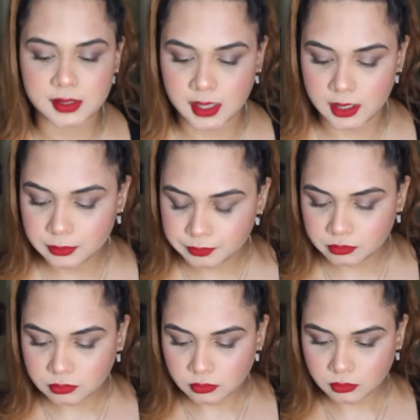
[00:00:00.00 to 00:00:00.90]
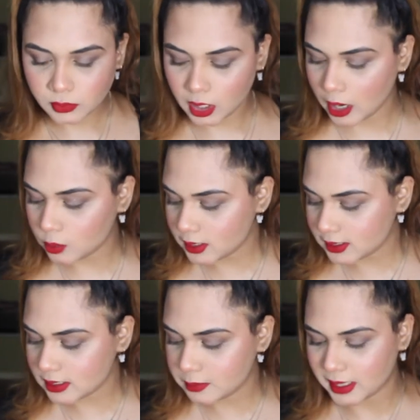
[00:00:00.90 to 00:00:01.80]
skin. Now,
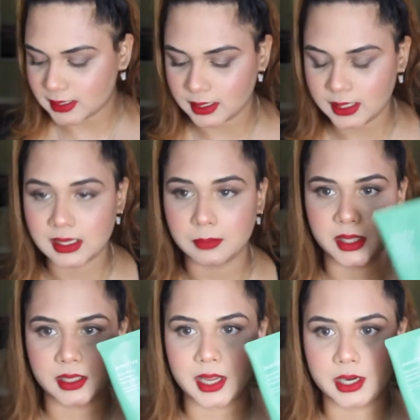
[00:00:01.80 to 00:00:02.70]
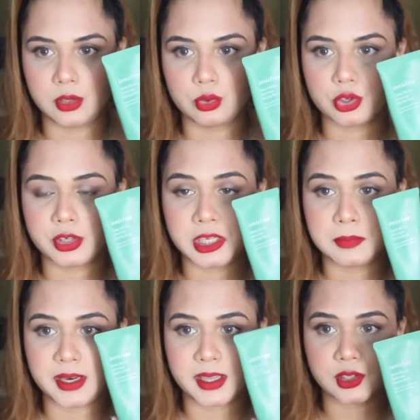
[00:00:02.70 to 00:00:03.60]
this is basically something that you should
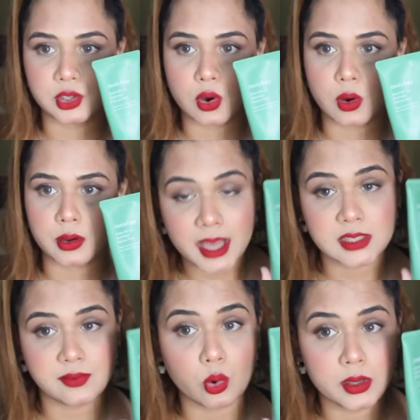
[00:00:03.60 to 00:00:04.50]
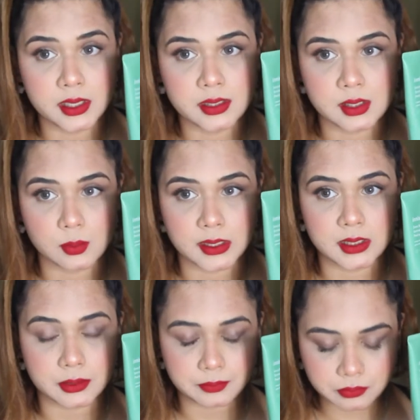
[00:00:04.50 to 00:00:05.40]
replace your exfoliants with,
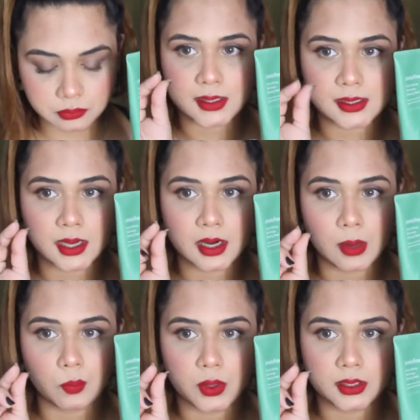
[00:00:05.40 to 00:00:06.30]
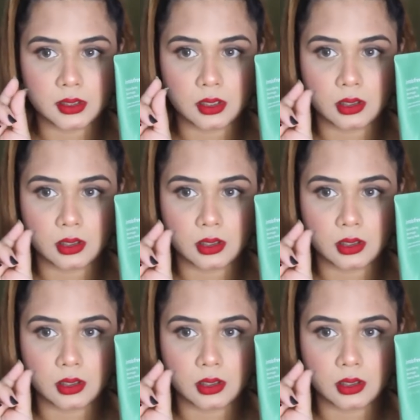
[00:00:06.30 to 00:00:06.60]
ones that come with